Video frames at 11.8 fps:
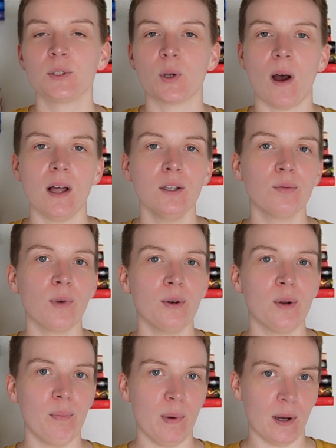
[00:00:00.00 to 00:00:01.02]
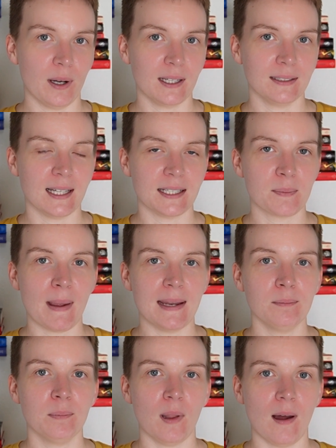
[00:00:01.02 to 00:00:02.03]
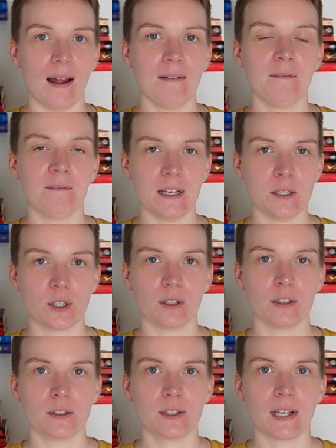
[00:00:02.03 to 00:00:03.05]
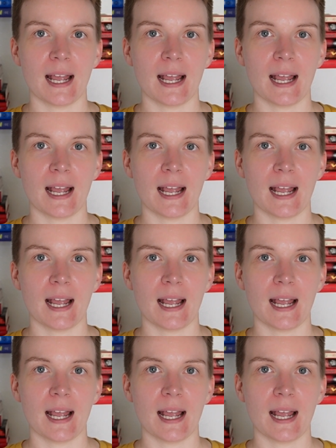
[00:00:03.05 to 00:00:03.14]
So Olive wrote a book that's main plot features